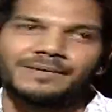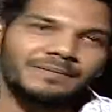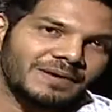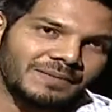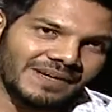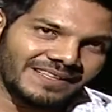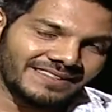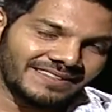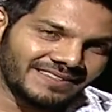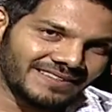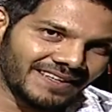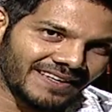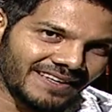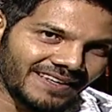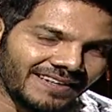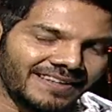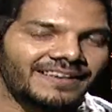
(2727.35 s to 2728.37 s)
my mothers
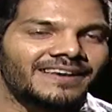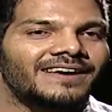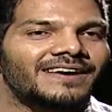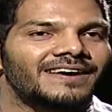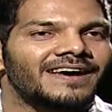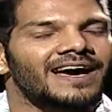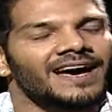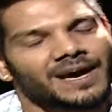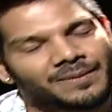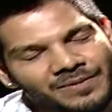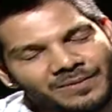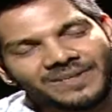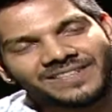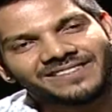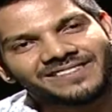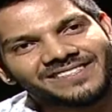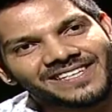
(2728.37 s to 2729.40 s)
ki happy
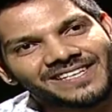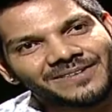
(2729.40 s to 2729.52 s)
Mother's Day.